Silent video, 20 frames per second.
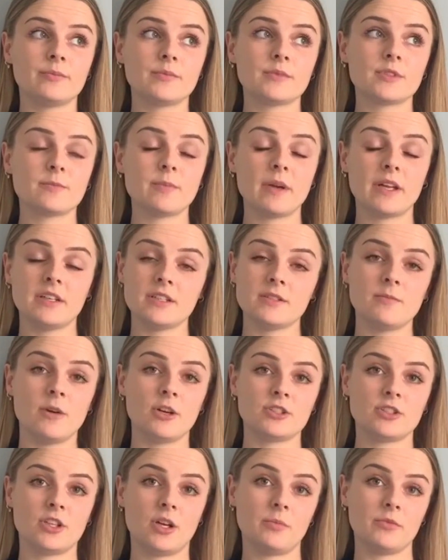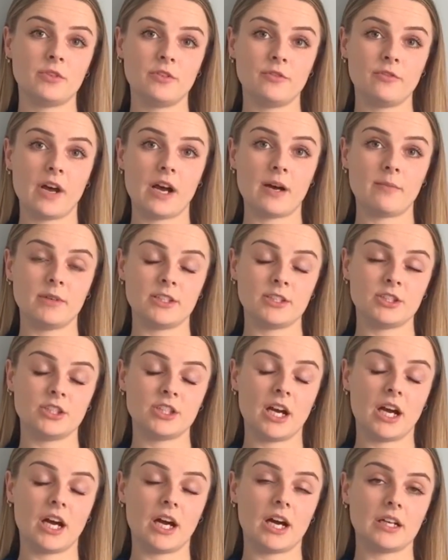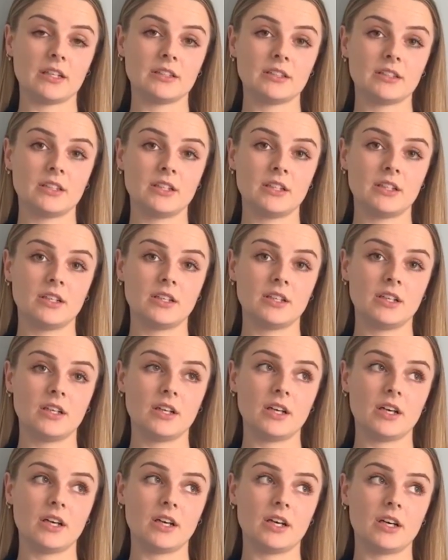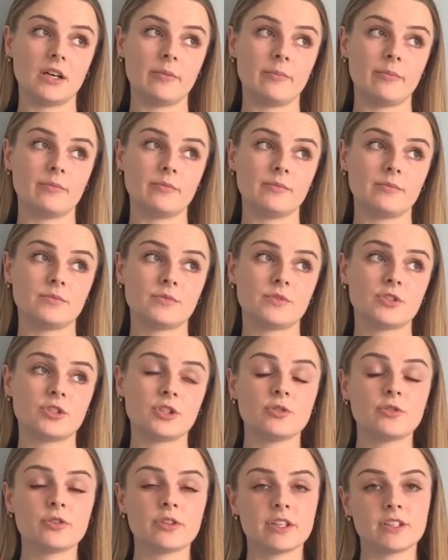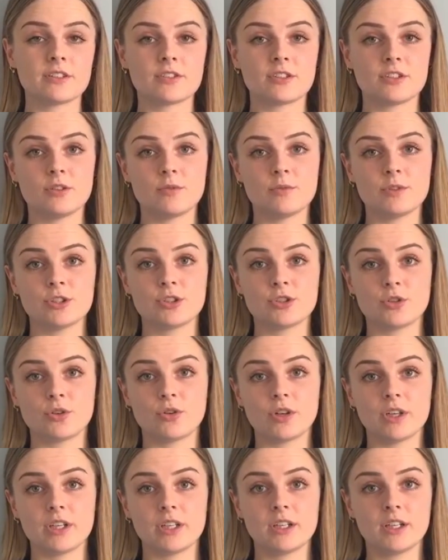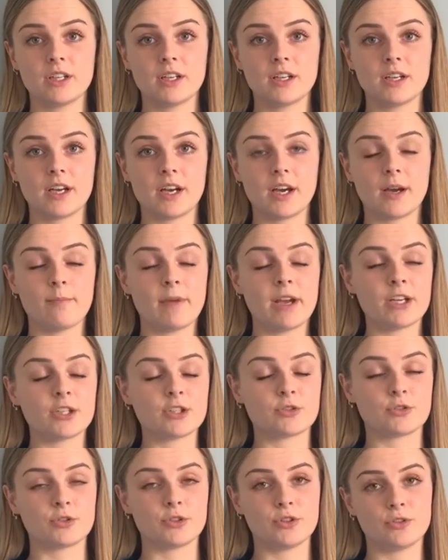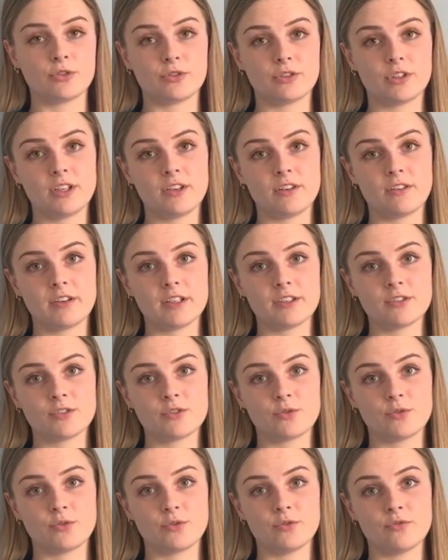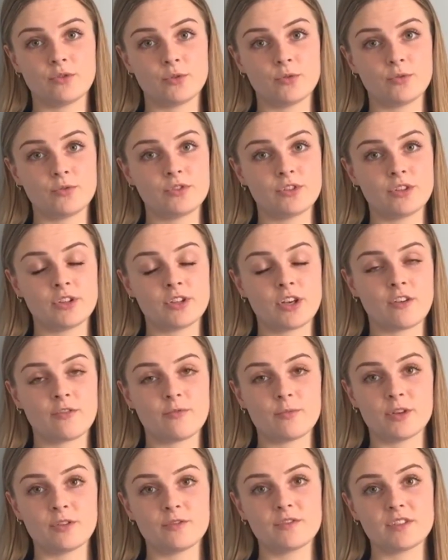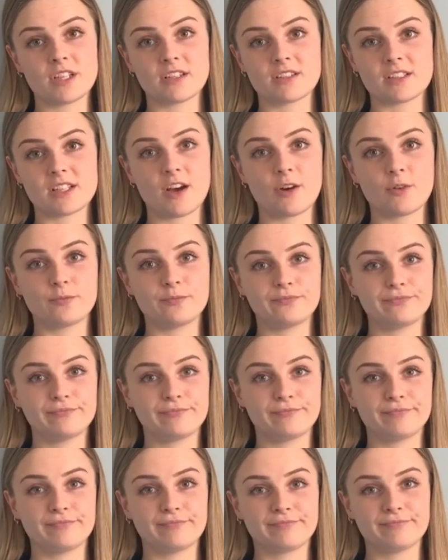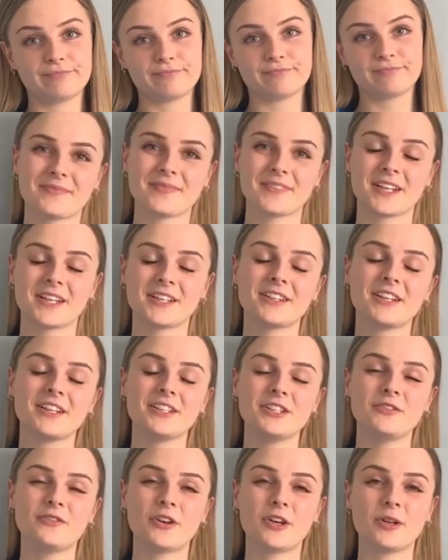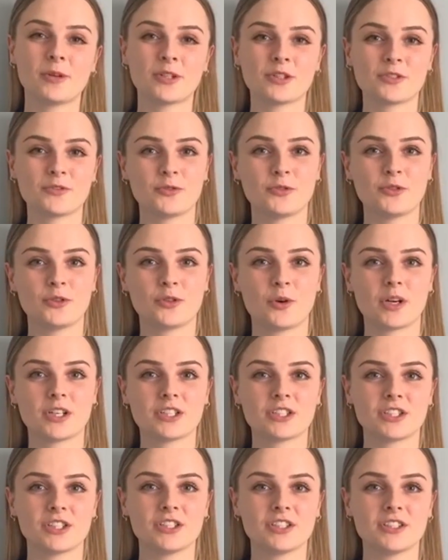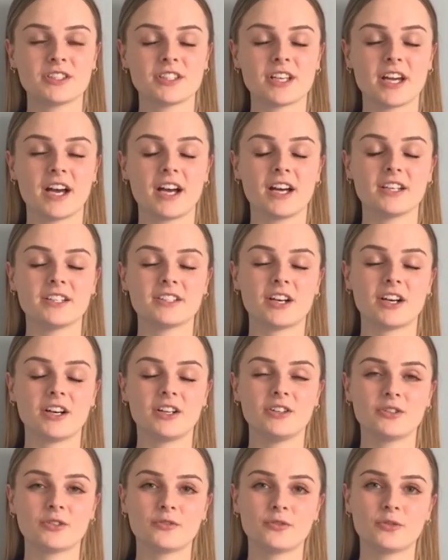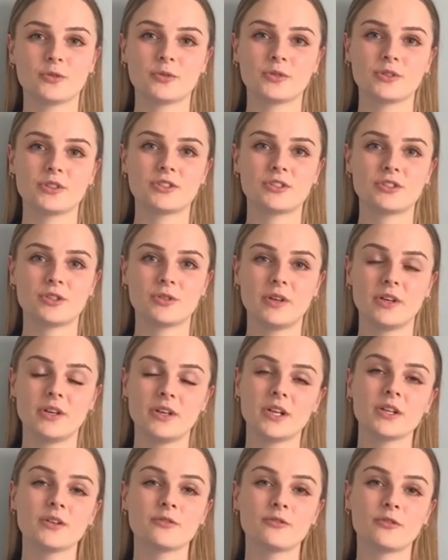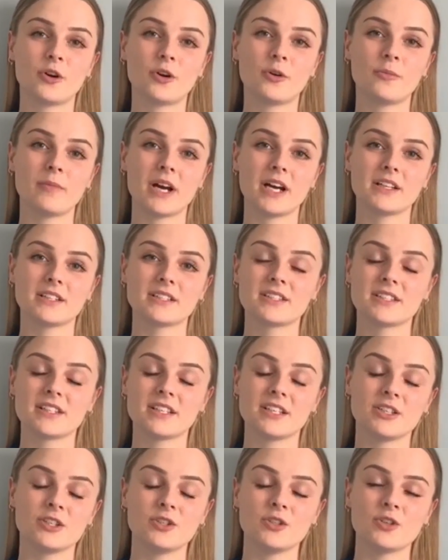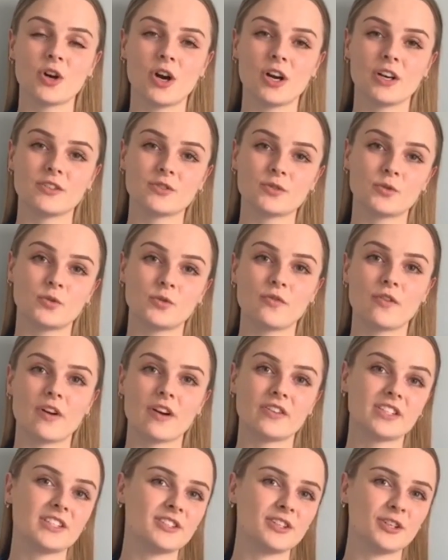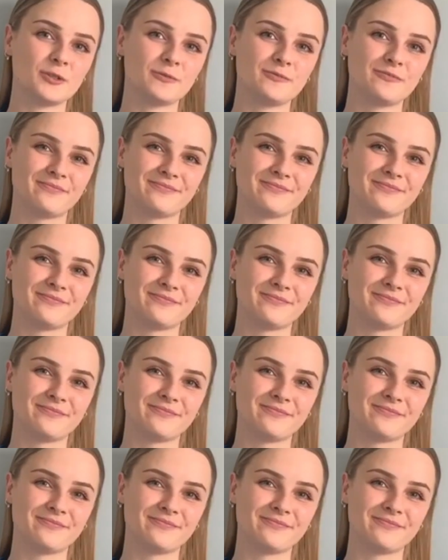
spend as much time with your family as you can, do things that you enjoy, and make sure you're adhering to all the rules that the government have set out. Thank you very much for all your questions, and I look forward to hearing from and seeing you guys all very soon.